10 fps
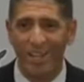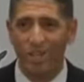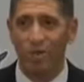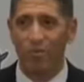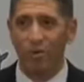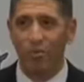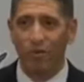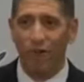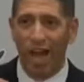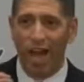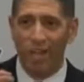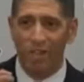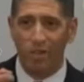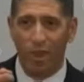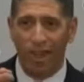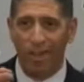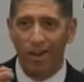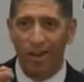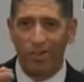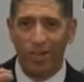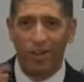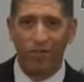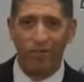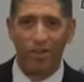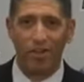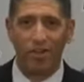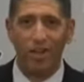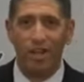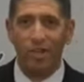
Jim Krupovage is back here, our center fielder.